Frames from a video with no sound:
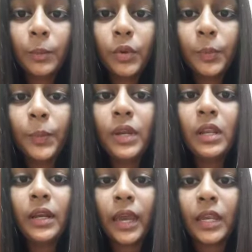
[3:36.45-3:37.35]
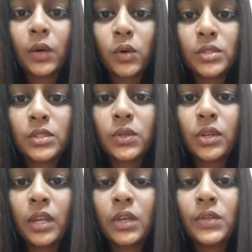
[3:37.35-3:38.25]
People can also
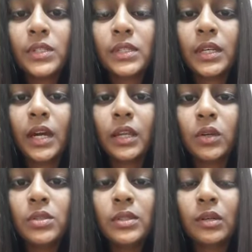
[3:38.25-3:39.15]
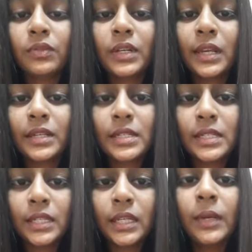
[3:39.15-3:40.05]
reduce their use of
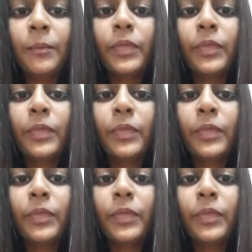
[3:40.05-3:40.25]
electricity,